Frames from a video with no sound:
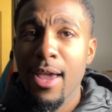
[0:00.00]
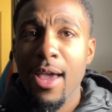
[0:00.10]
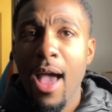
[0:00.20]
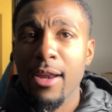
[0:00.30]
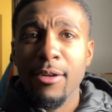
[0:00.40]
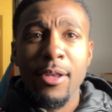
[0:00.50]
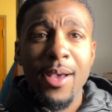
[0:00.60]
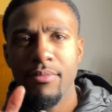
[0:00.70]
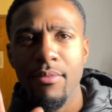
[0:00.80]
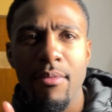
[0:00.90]
I don't know.
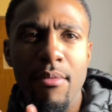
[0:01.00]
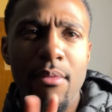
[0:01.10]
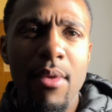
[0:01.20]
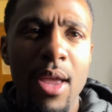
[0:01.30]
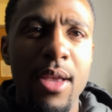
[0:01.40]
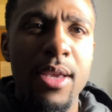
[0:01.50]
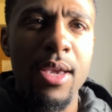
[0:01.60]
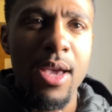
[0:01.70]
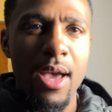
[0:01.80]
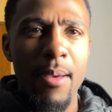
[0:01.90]
I,
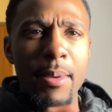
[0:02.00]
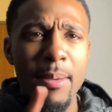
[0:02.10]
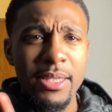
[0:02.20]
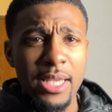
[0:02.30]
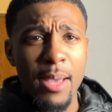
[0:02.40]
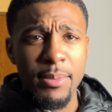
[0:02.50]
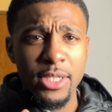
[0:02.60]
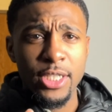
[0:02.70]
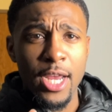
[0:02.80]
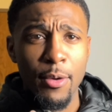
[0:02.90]
yeah, I'm about to hop in the
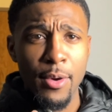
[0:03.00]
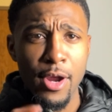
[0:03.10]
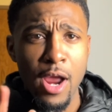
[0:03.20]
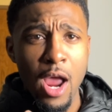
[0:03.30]
shower.